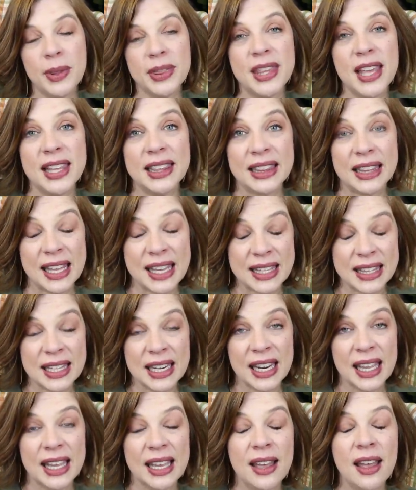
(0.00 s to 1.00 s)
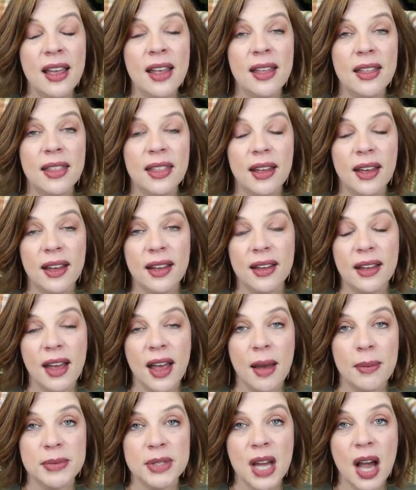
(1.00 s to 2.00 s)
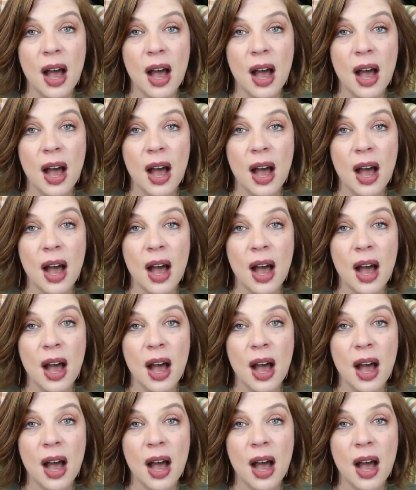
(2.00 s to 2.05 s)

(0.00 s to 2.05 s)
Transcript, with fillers: but then lengthening the um,